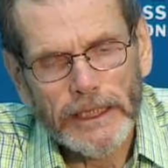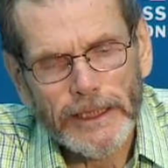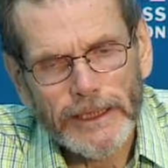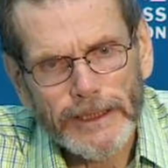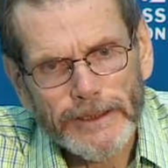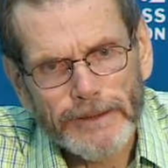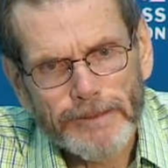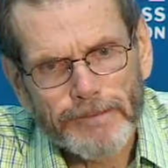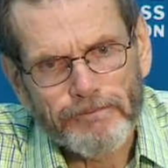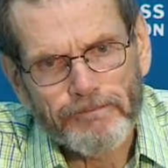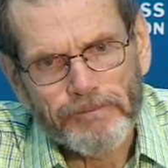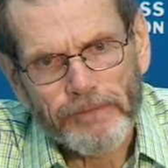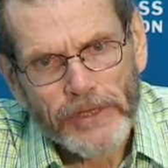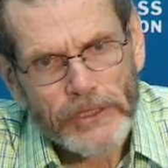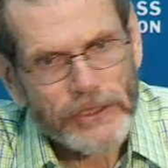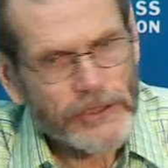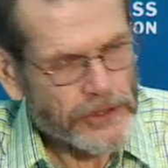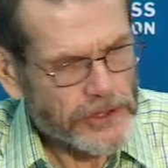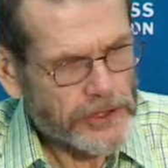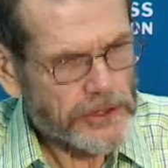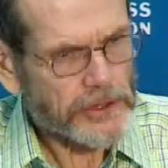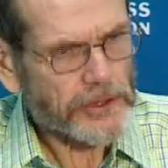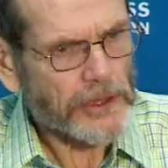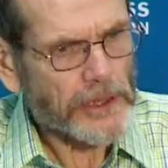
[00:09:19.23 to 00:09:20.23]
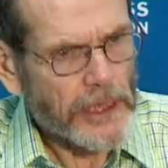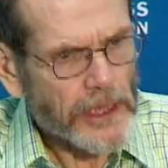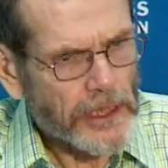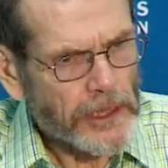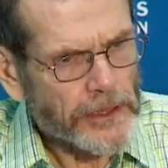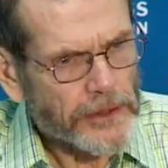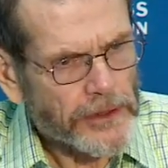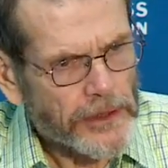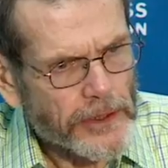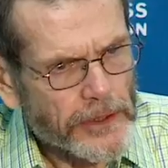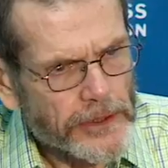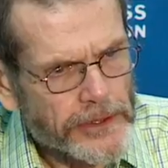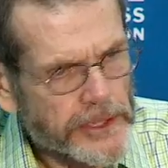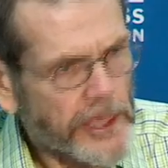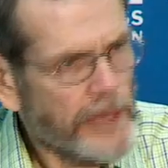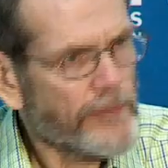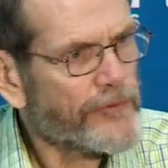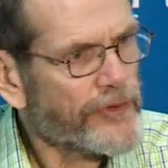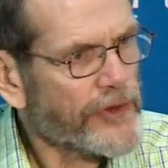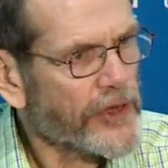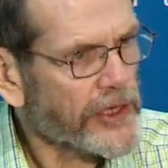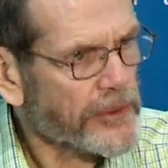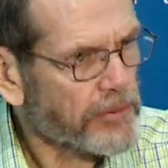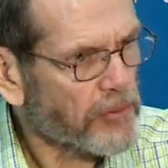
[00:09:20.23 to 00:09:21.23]

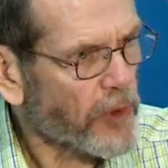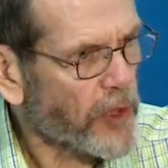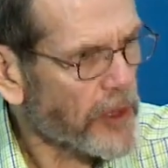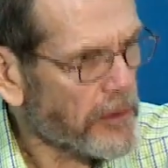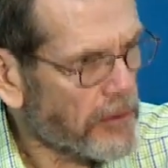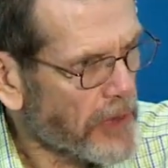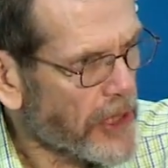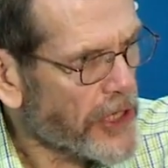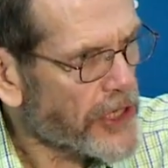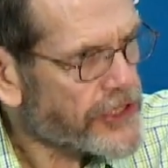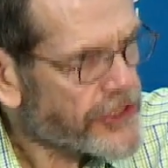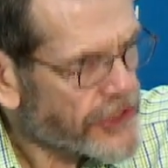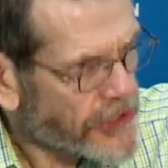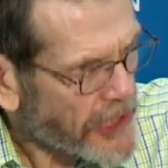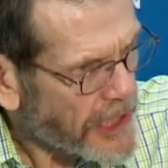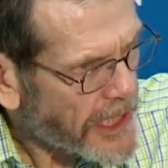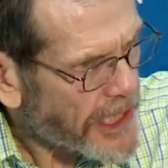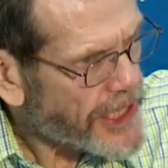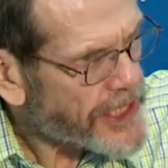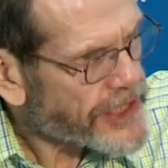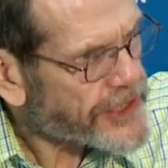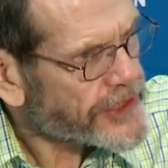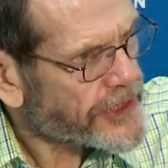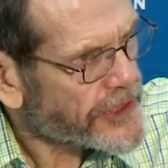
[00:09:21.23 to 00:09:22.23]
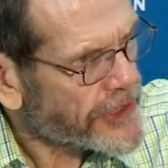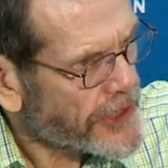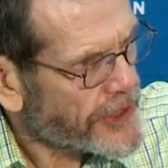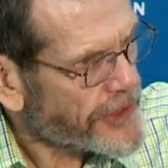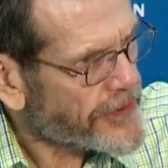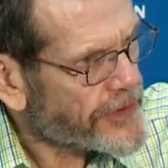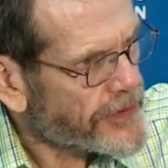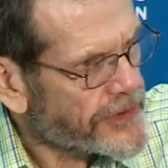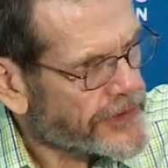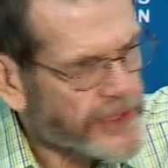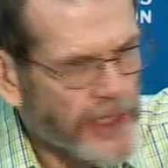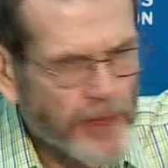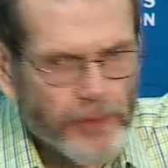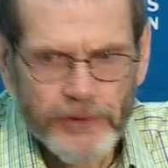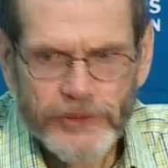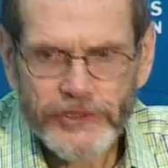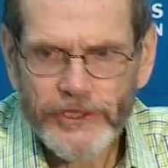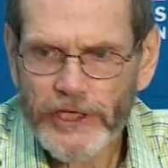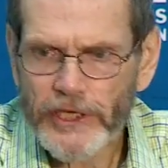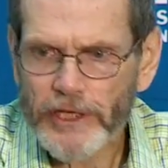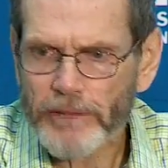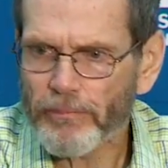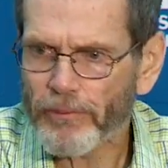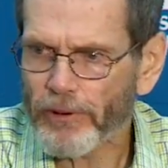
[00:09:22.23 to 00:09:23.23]
Some felt more marginalized than others. I would
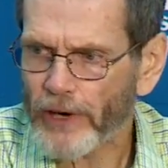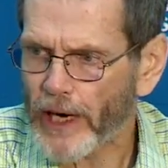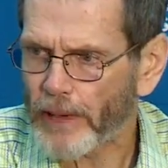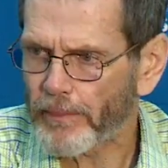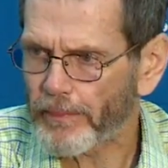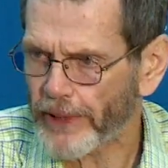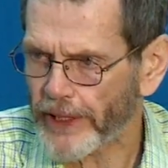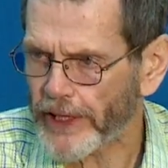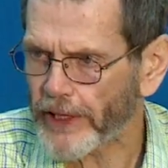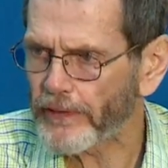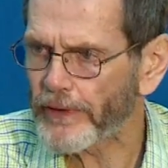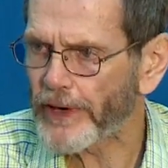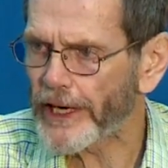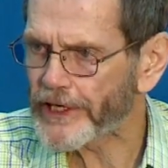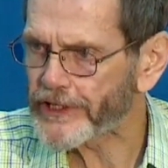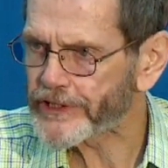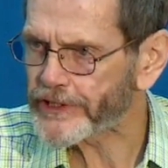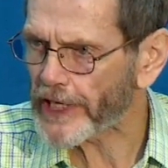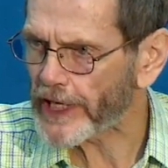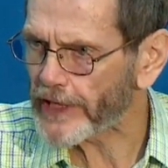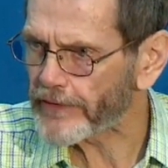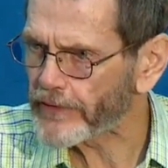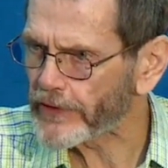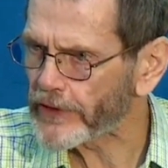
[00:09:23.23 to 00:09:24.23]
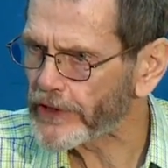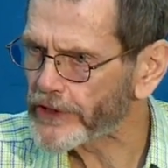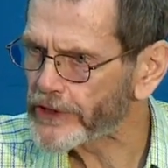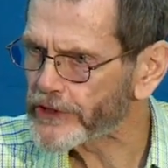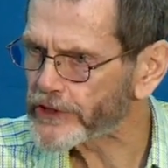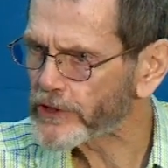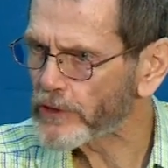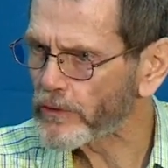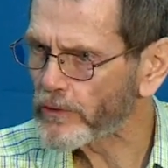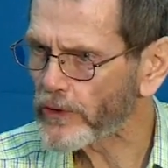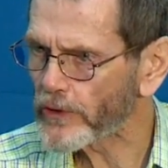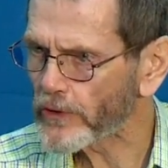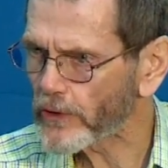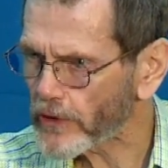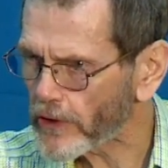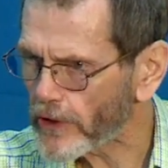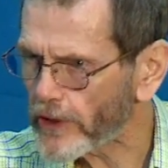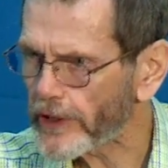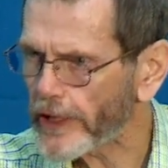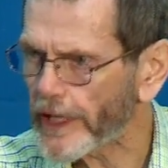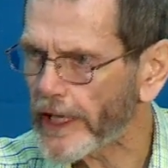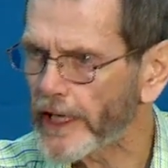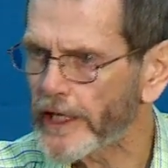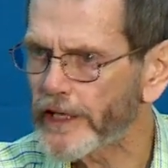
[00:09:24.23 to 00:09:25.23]
say the property rights advocates, who were
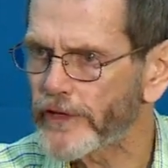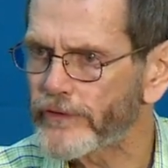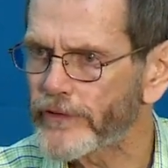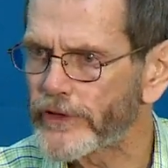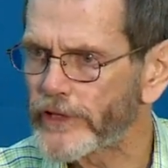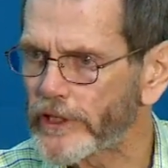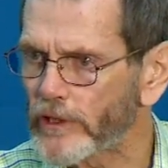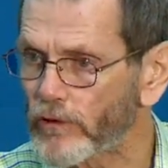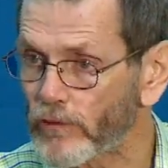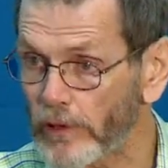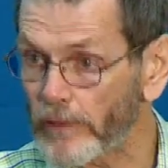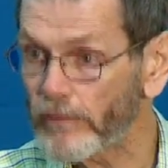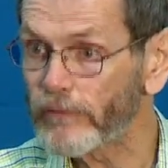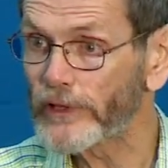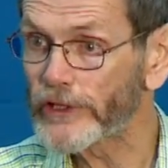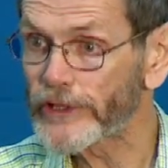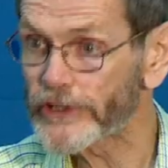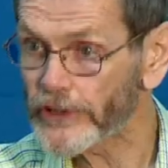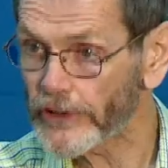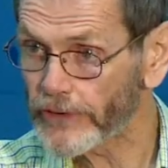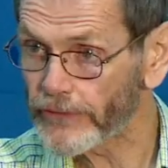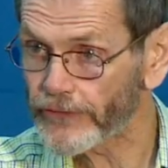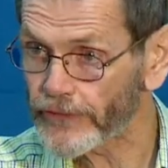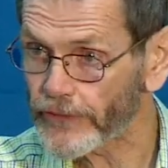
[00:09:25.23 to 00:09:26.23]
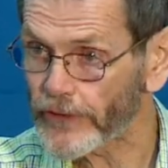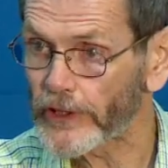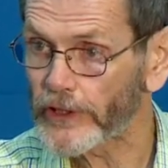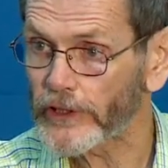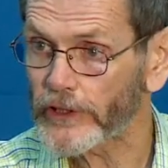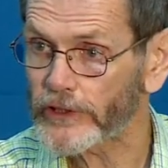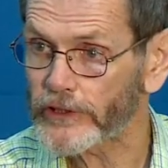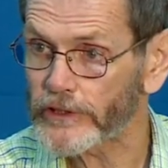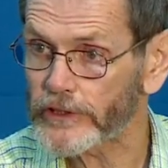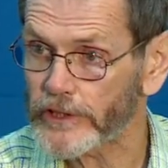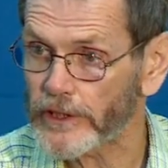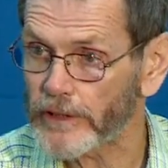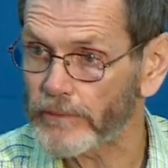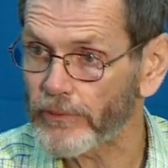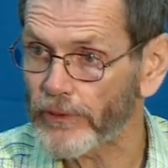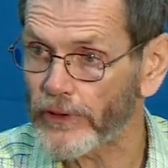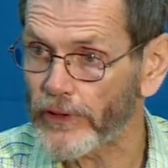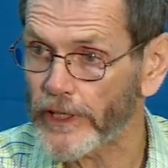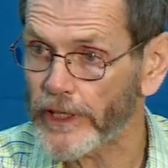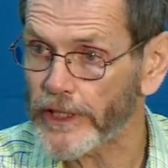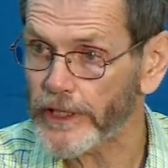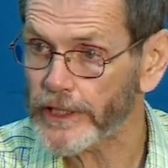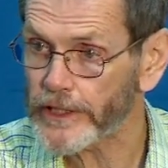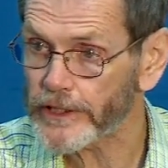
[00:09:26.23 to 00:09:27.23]
kind of the equivalent of
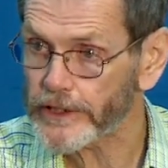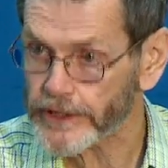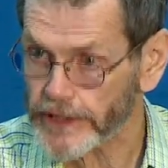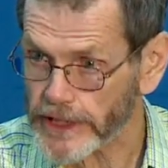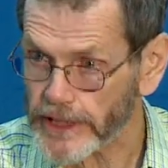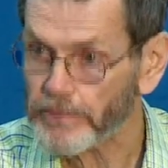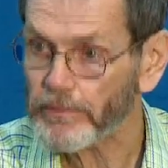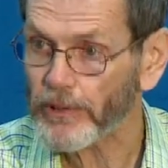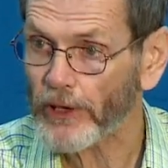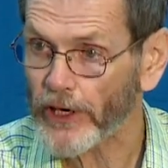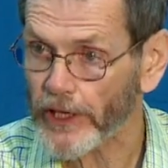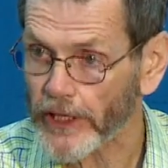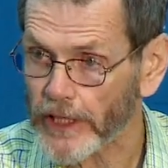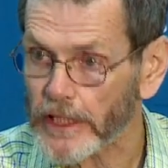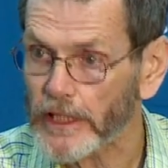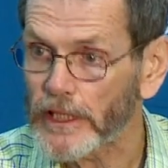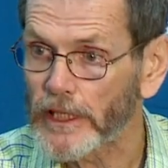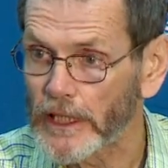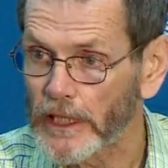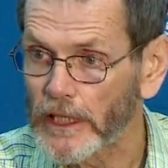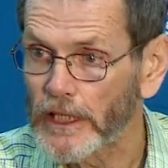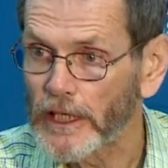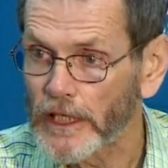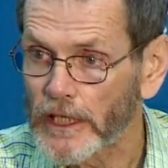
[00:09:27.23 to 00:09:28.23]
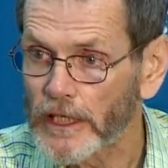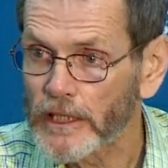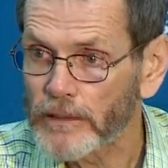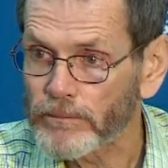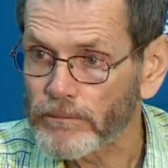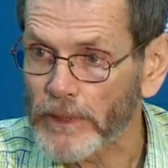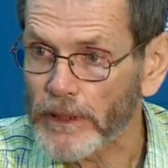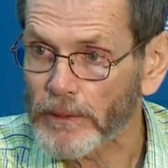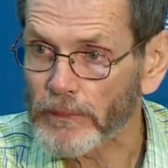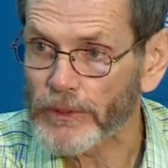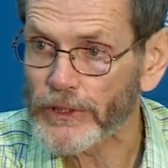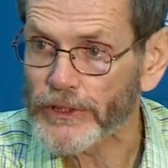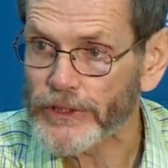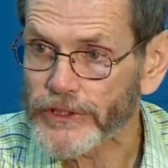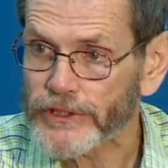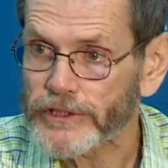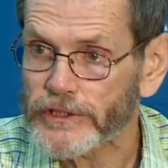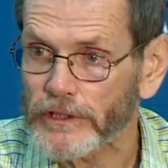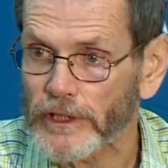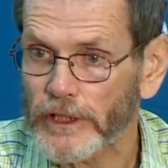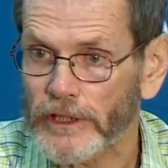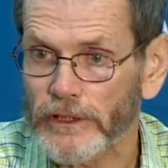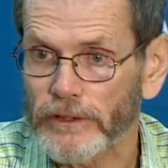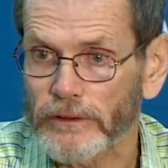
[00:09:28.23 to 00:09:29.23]
contemporary Tea Party
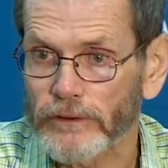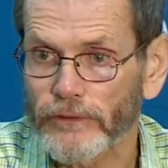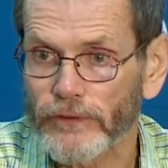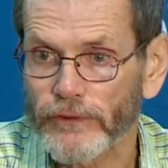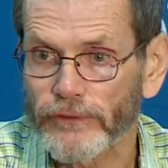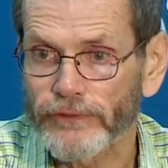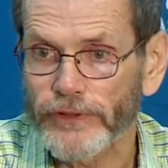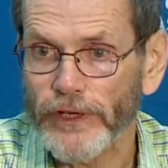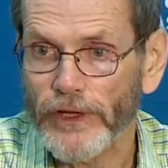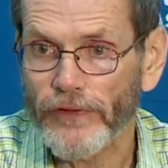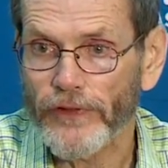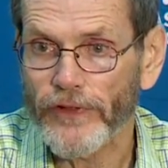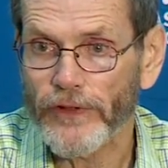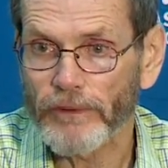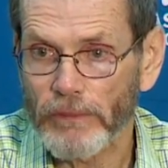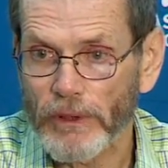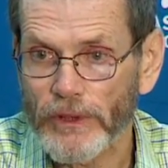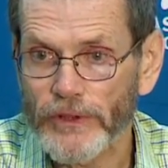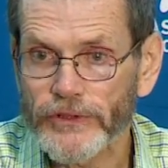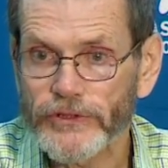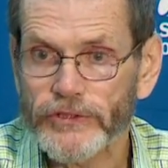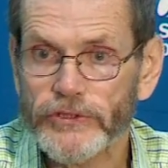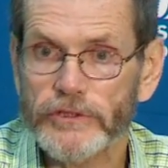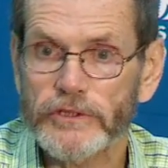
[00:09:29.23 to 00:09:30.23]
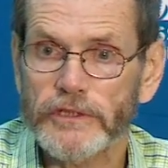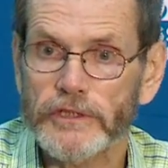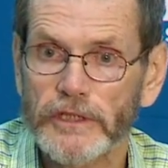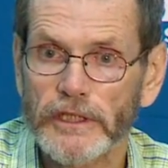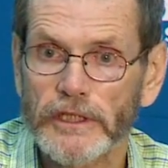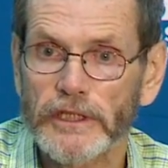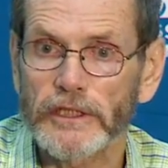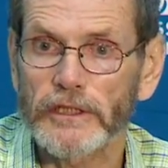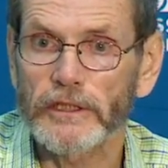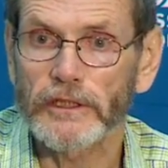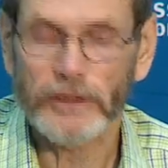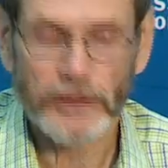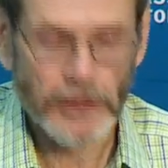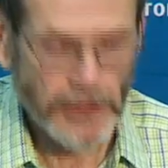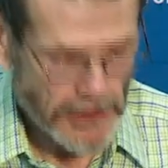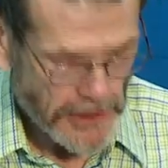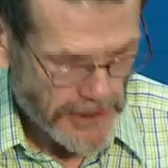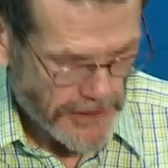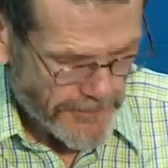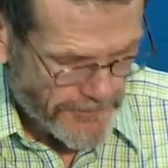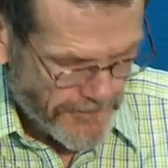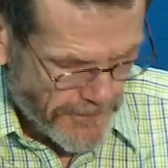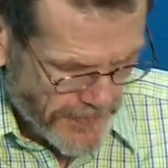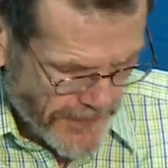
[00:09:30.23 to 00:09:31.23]
members, felt the most on
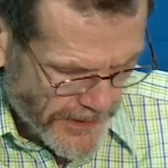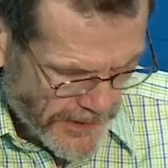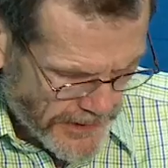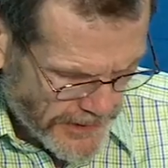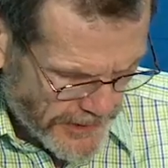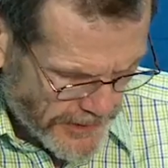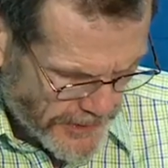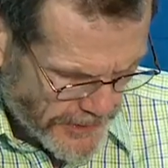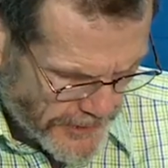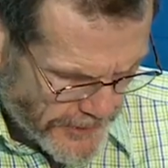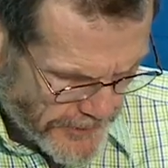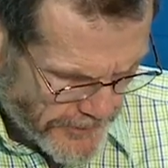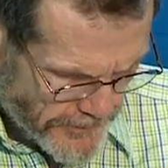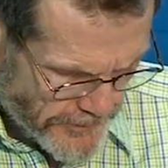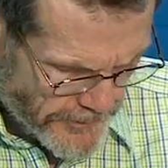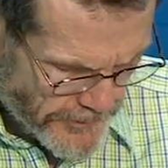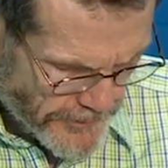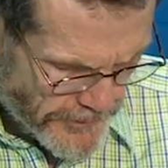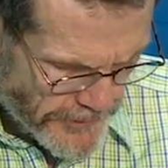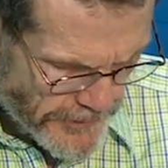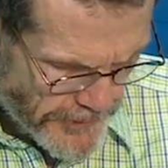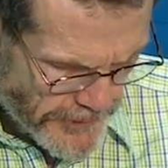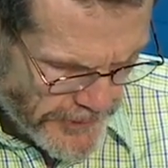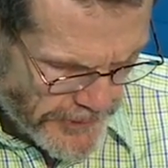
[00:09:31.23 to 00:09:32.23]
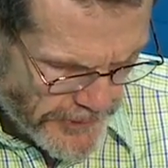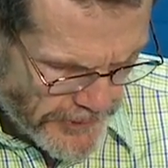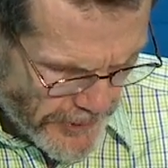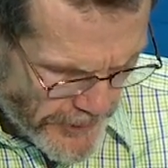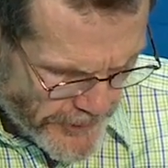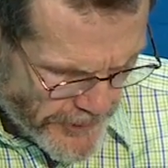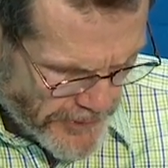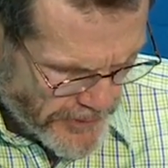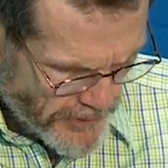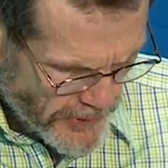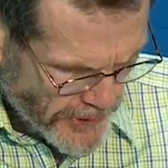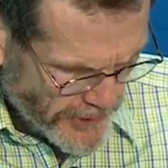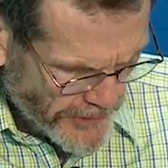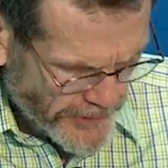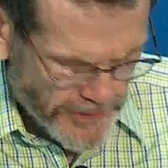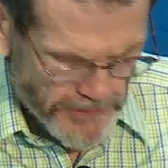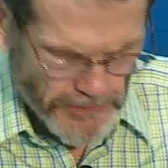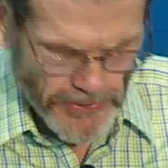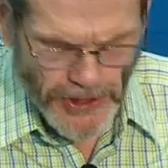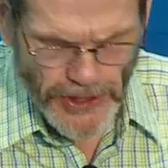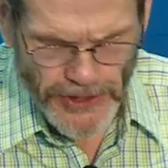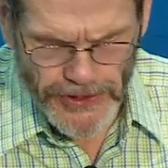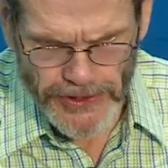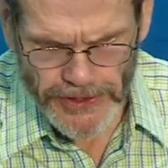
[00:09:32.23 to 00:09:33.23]
the
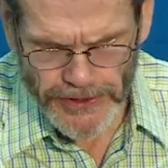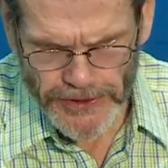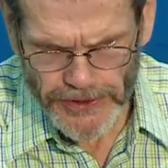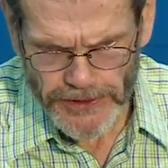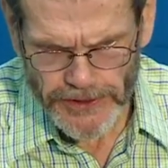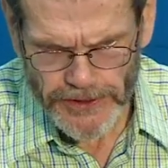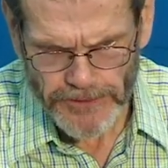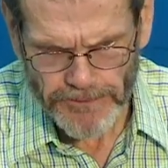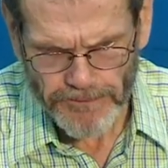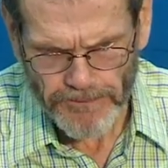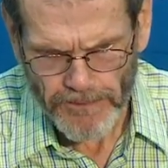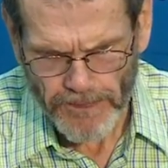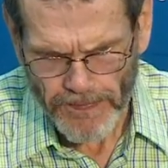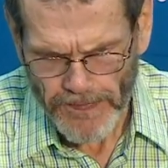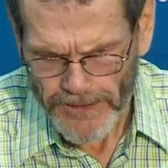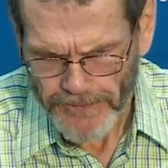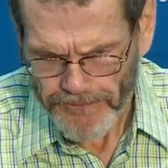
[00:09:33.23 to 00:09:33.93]
margins.